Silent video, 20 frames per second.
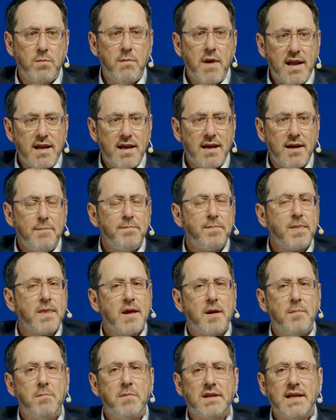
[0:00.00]
many
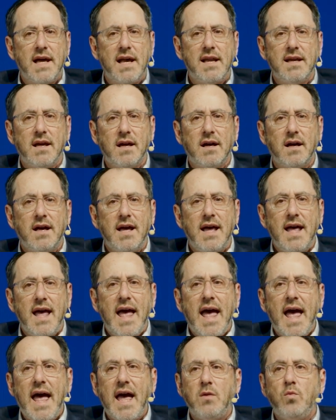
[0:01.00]
millennia.
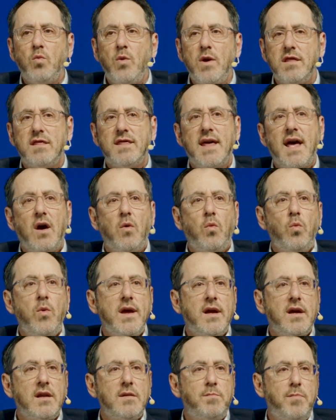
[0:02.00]
And with that,
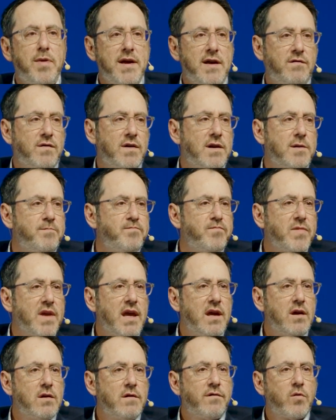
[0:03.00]
we can pivot
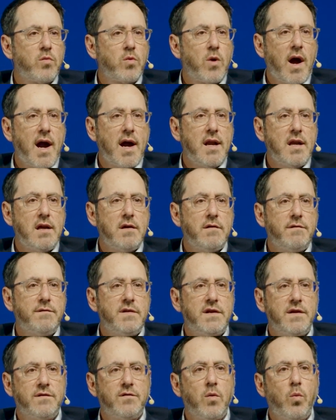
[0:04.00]
in a variety
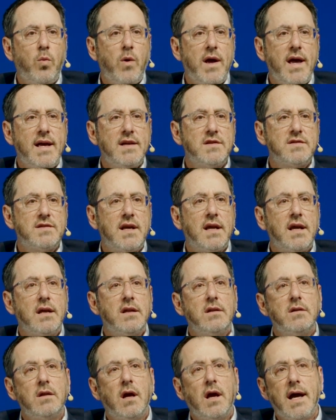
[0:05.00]
of different ways
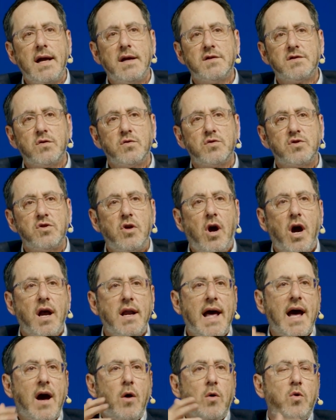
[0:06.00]
that answers
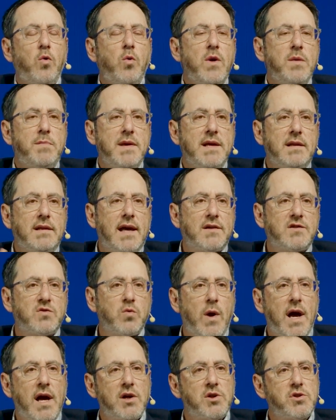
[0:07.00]
not how can we be
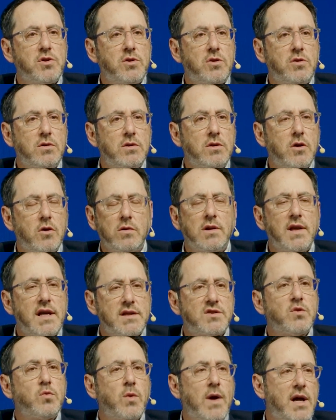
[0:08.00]
less rational or
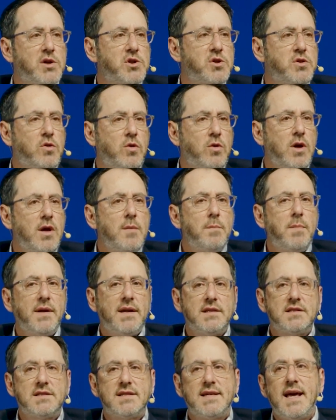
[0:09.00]
less irrational,
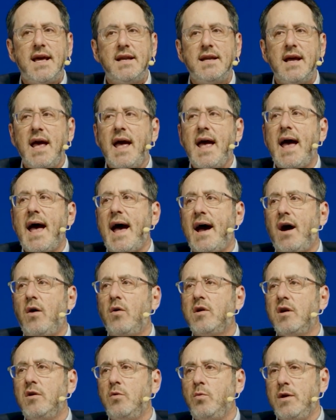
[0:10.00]
but instead,
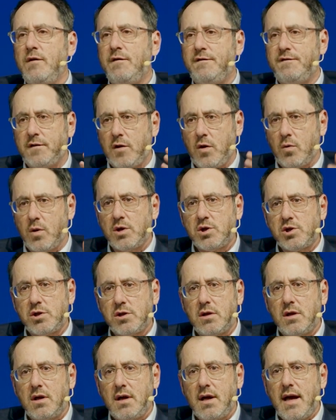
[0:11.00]
how can we
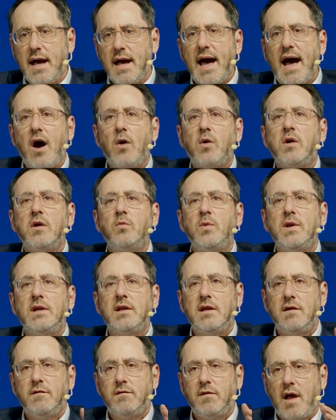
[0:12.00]
flourish? How can we
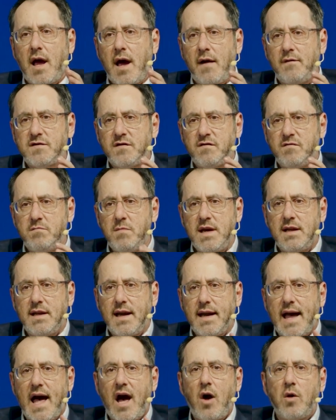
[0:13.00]
live lives of
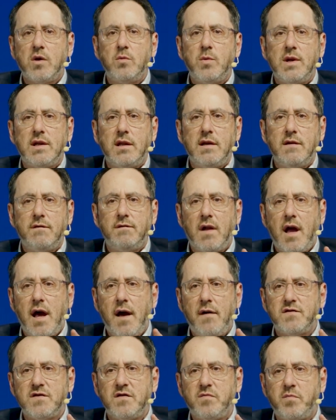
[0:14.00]
meaning? How can we live
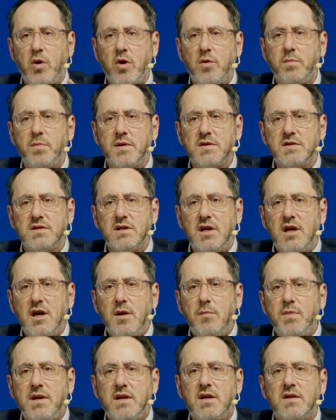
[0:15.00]
lives of purpose?
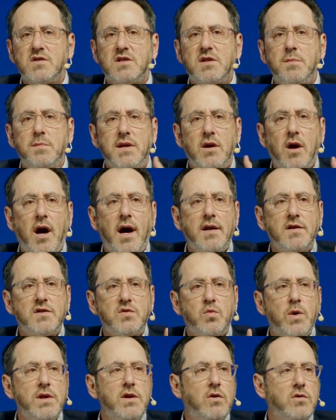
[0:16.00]
Because to be
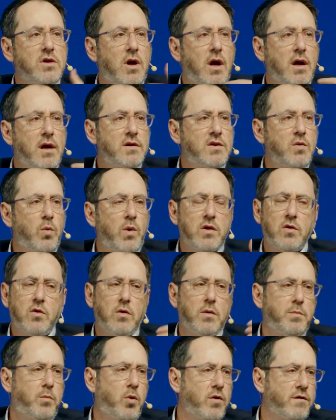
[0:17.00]
honest, when you're talking to
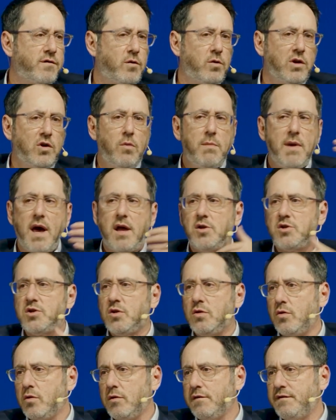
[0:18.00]
whether a portfolio
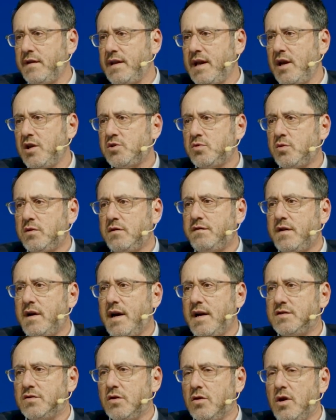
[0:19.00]
manager or a financial
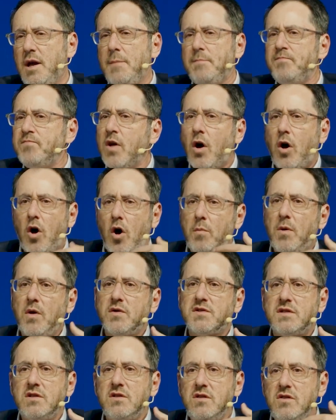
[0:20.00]
advisor,
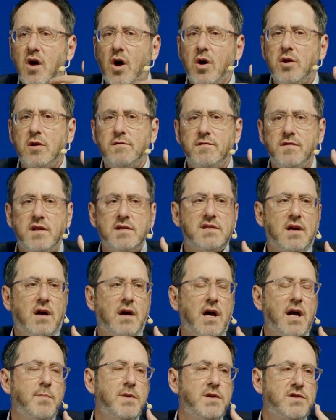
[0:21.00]
almost none of the
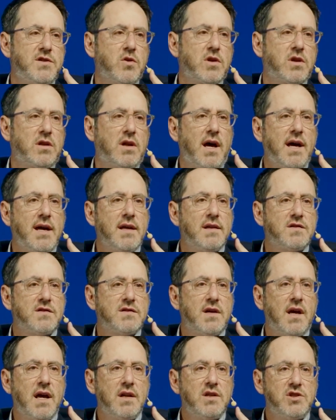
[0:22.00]
time is your client
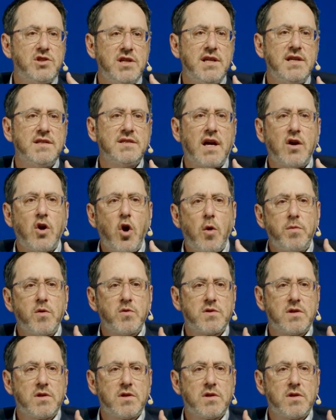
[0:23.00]
saying, geez, I hope